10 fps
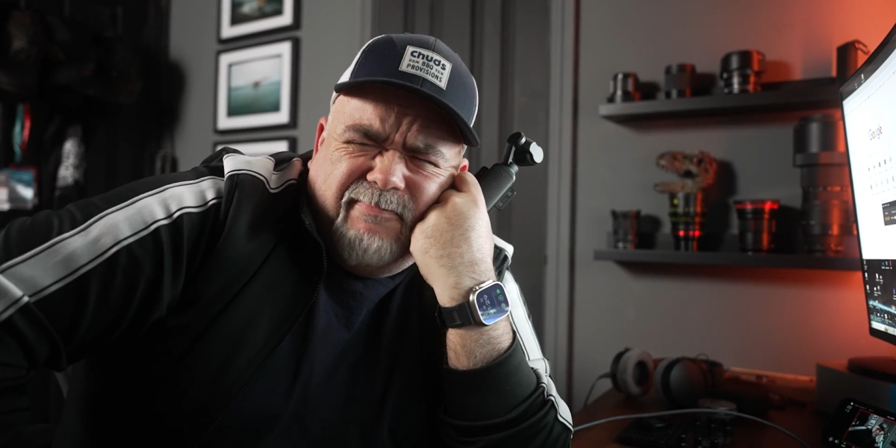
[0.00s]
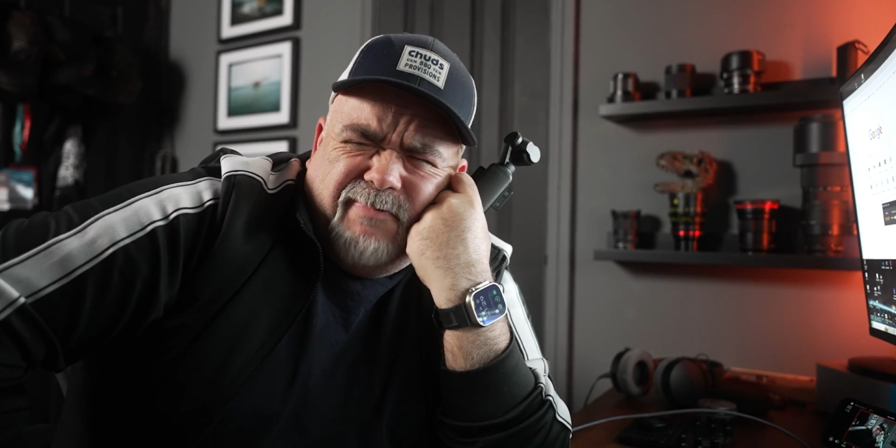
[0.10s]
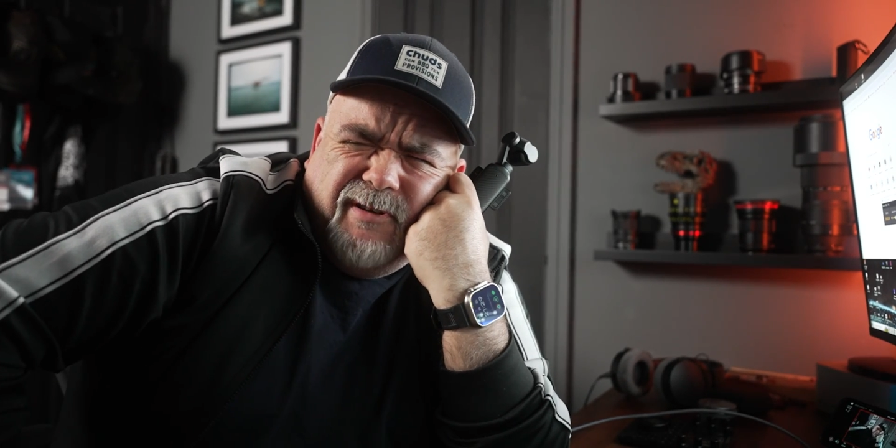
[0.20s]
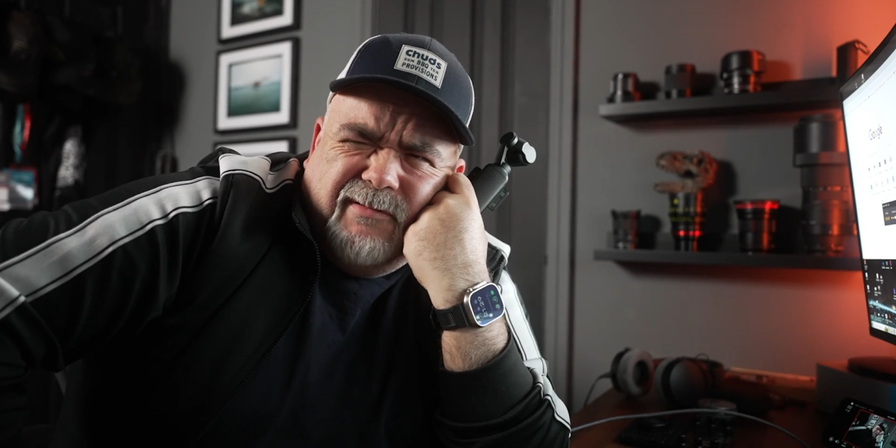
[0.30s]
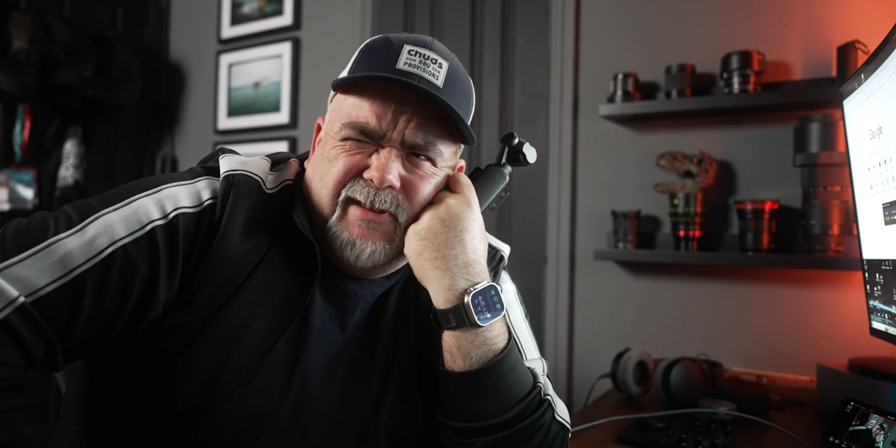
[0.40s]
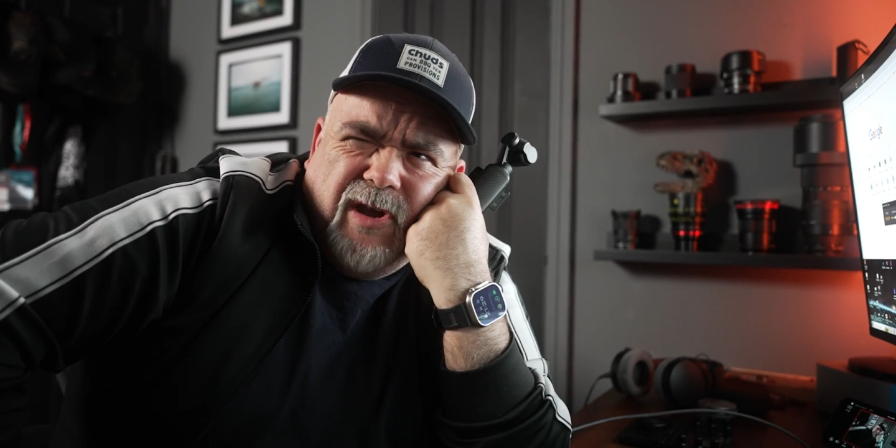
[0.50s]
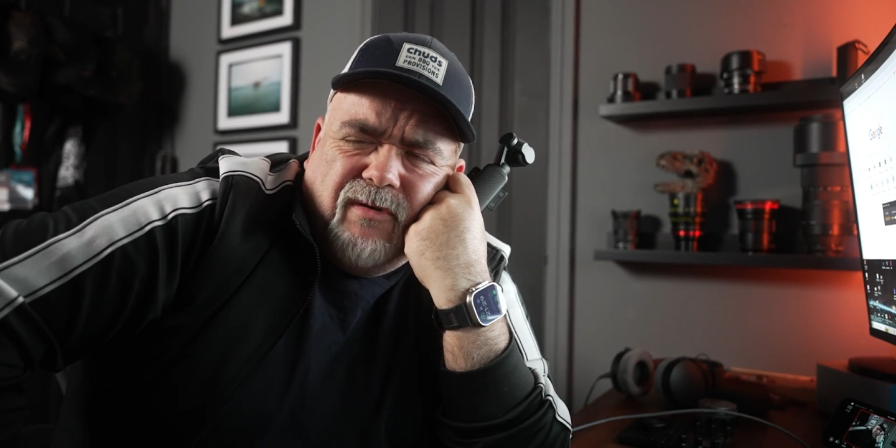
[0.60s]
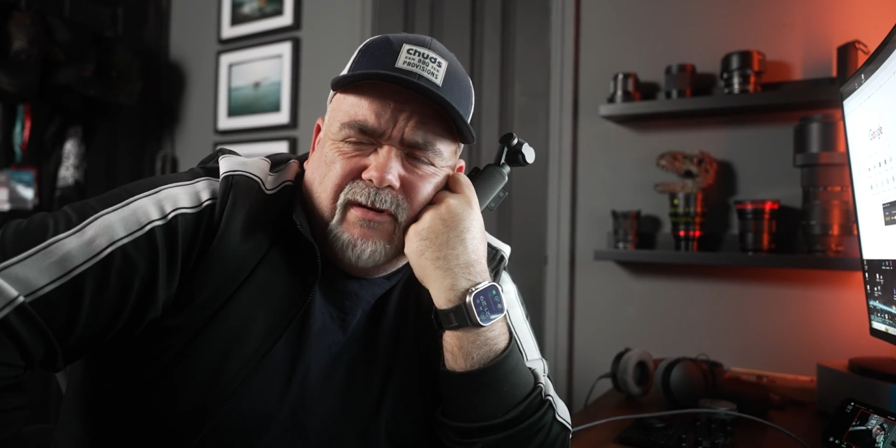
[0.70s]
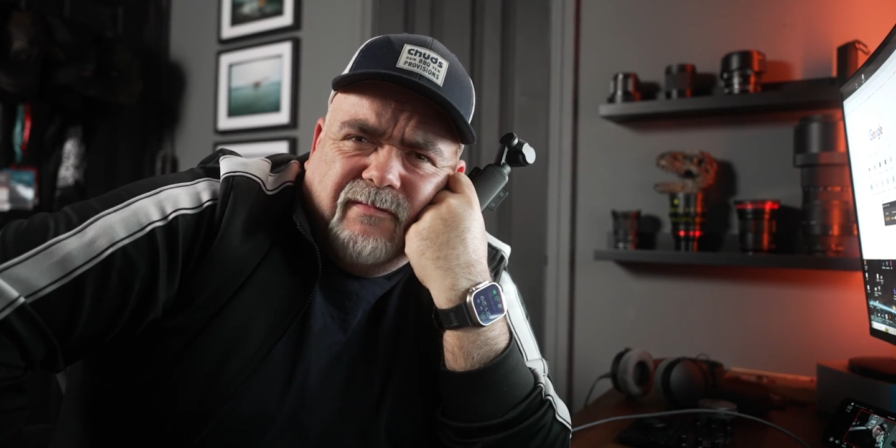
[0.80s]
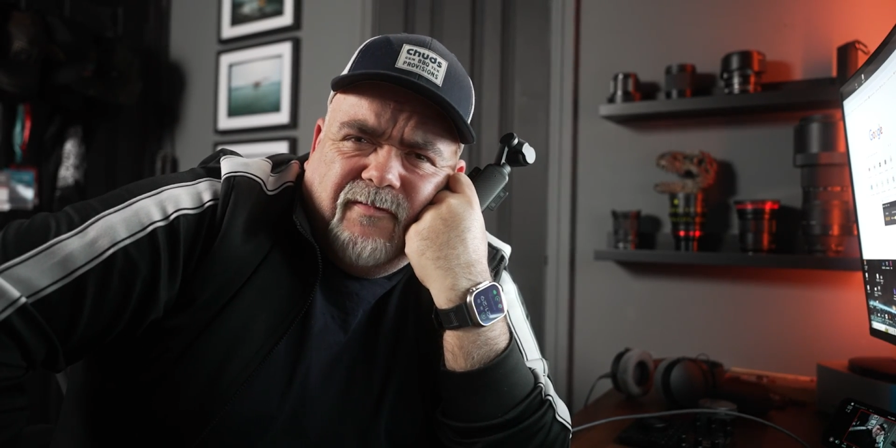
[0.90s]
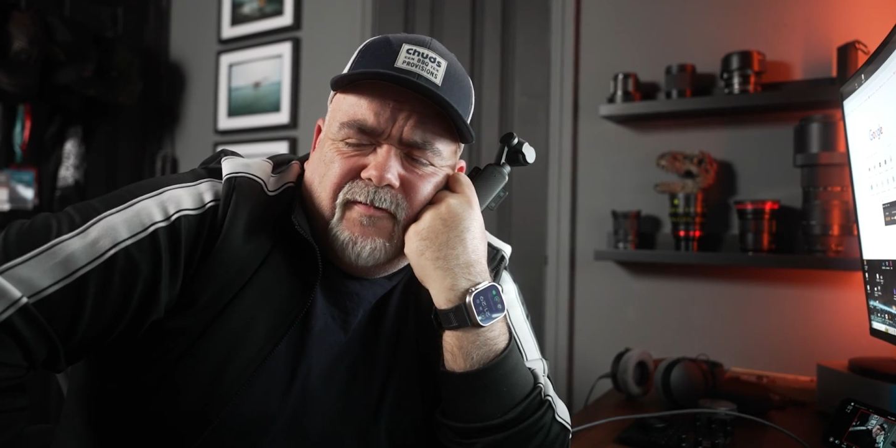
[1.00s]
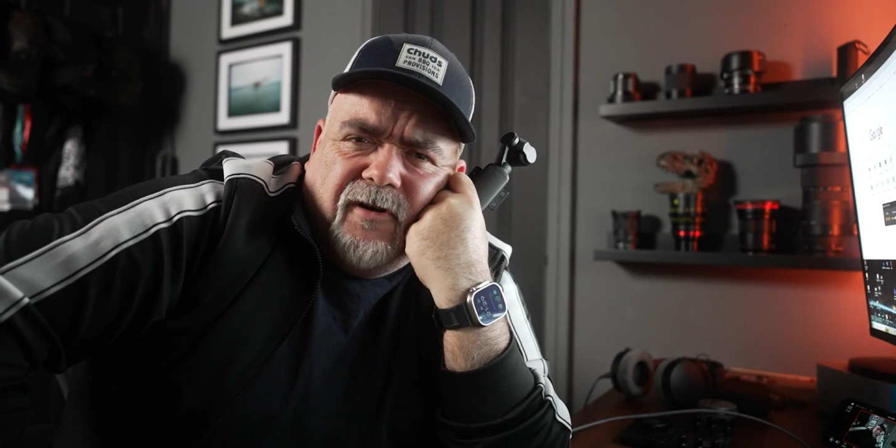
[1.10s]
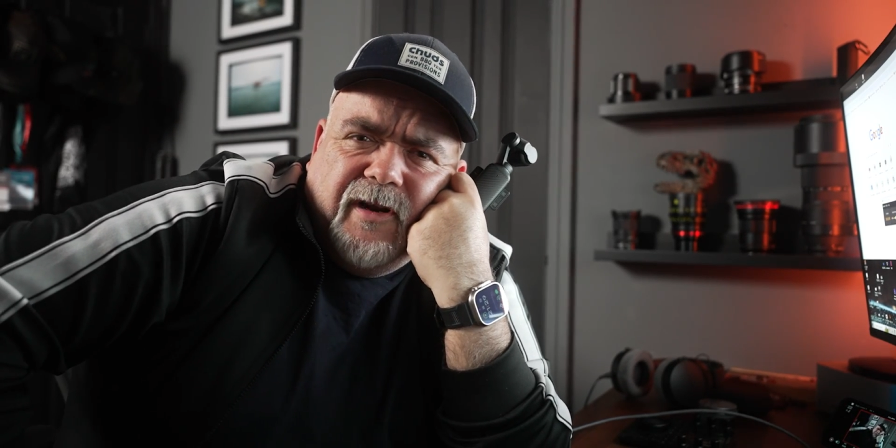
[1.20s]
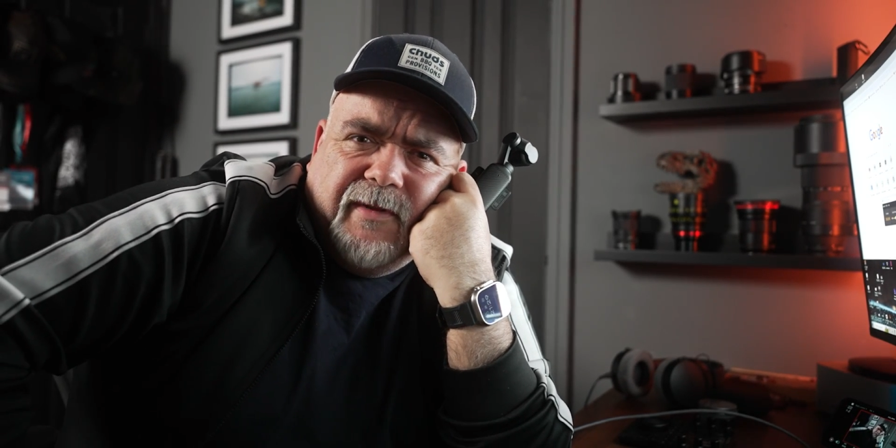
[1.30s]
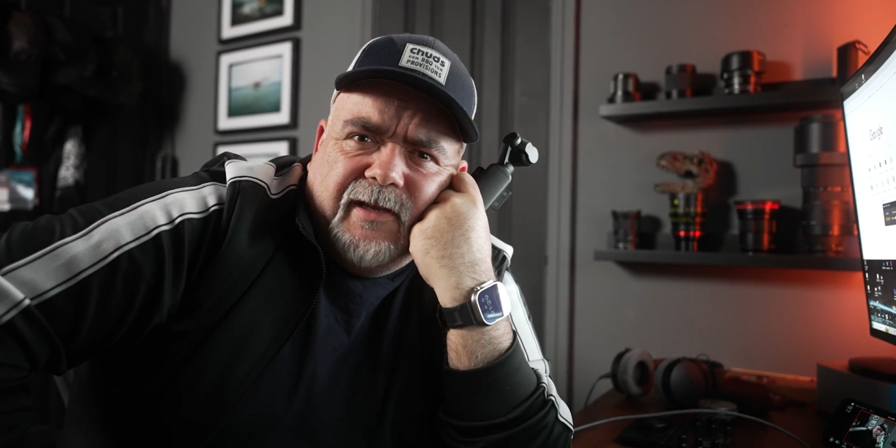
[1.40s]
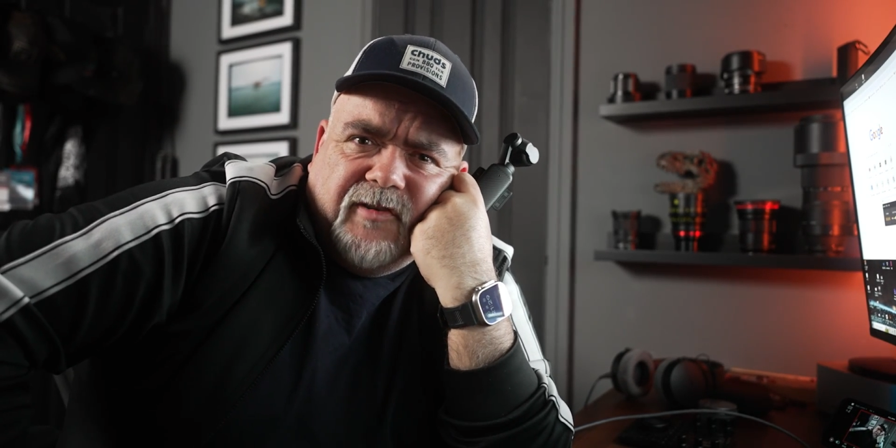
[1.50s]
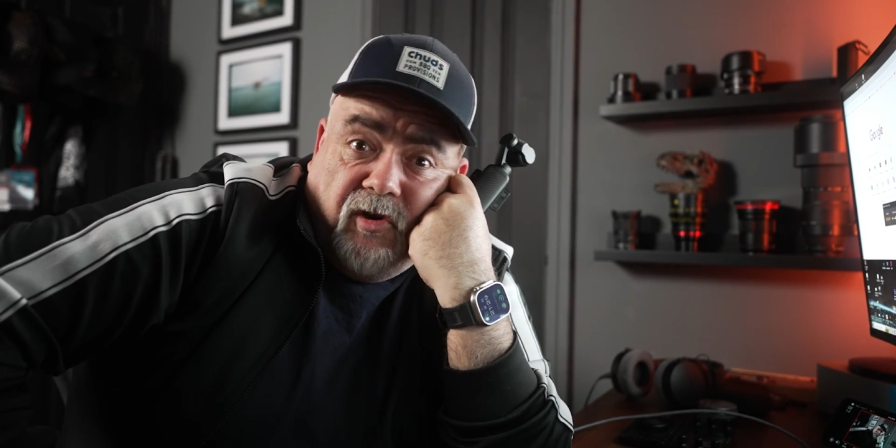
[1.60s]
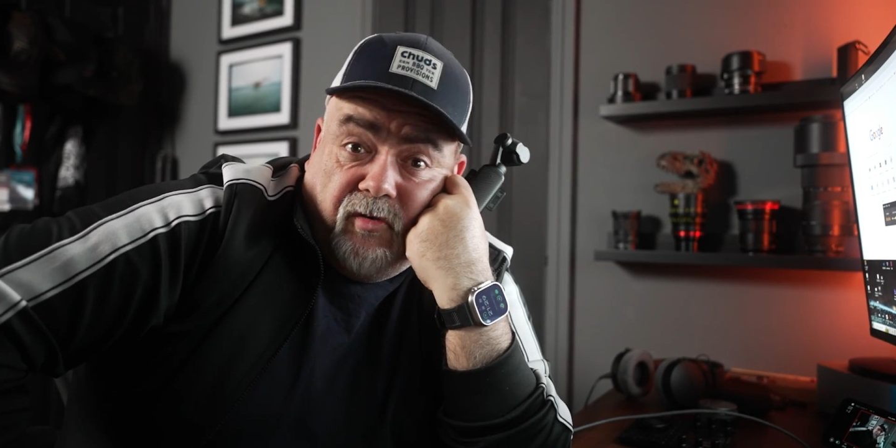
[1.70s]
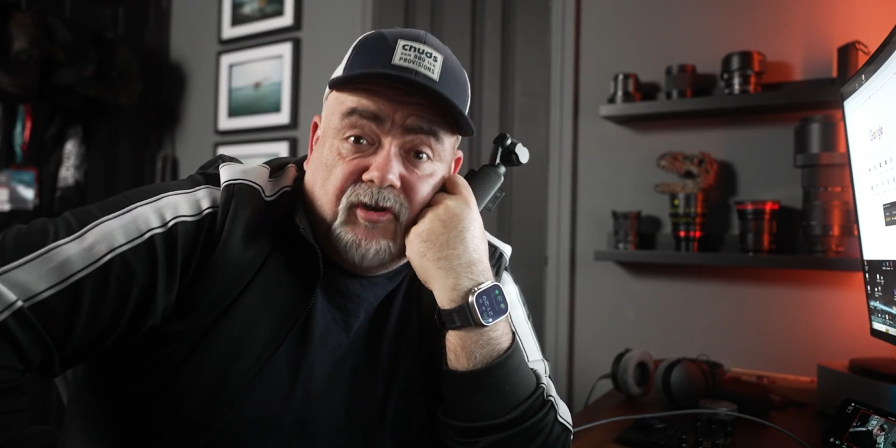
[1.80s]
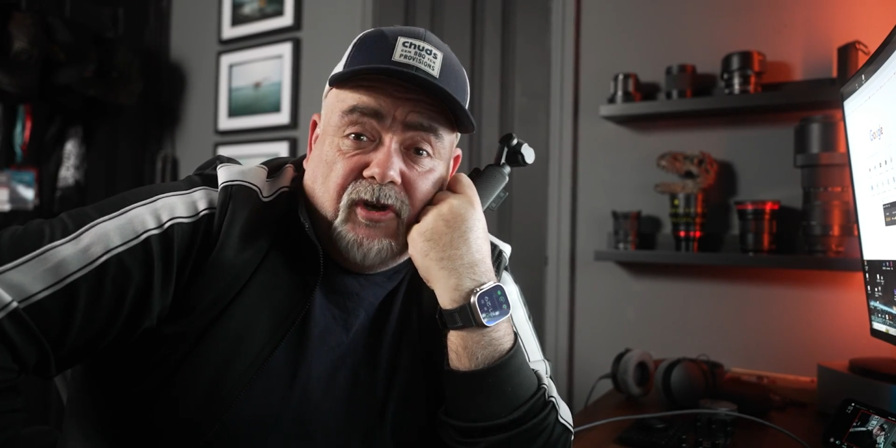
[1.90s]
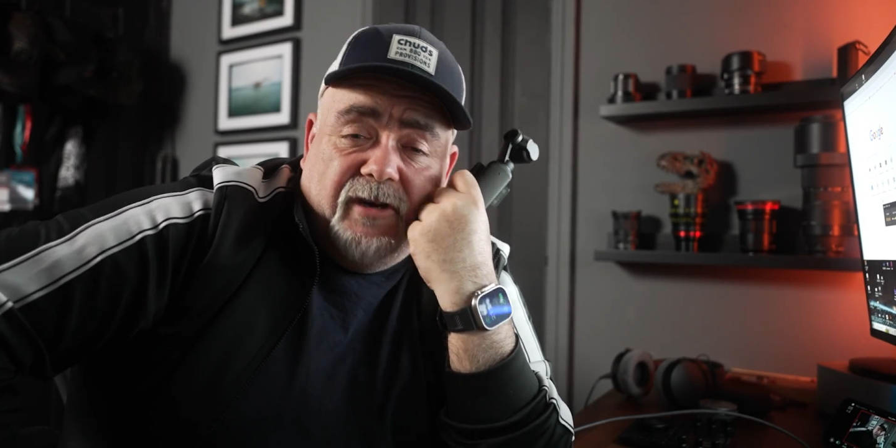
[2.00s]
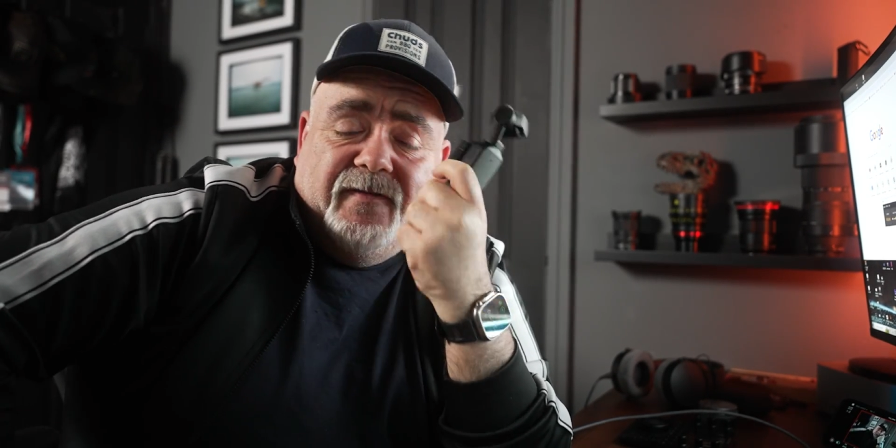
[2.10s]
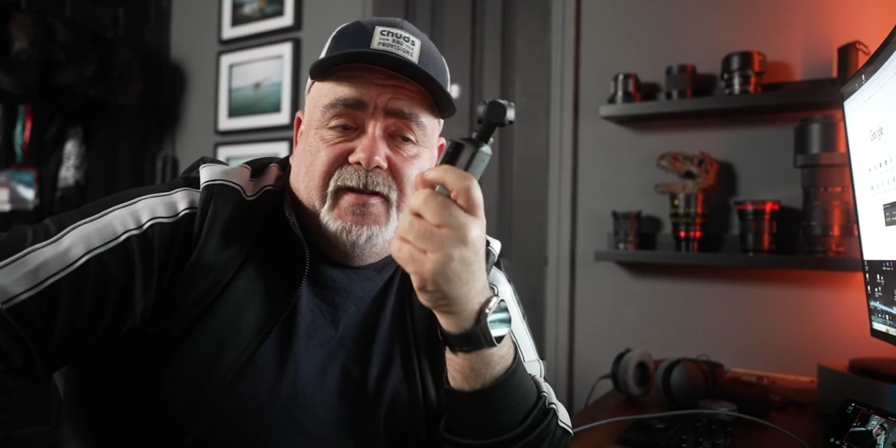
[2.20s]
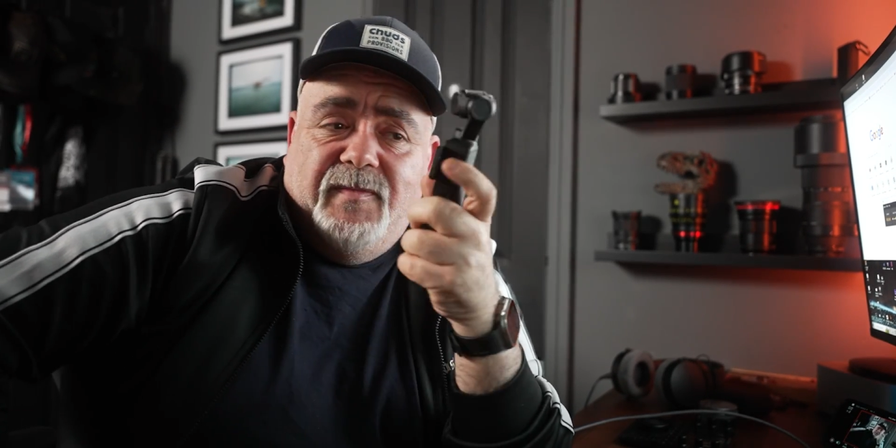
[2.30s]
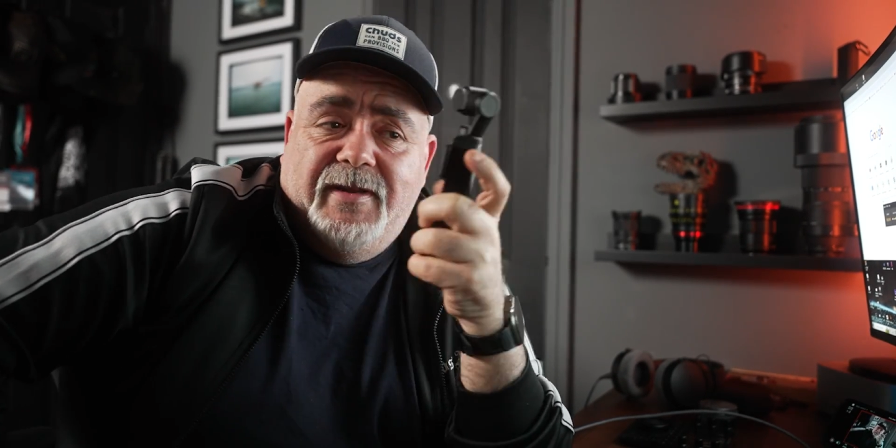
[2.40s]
about an hour and forty minutes, an hour and thirty-five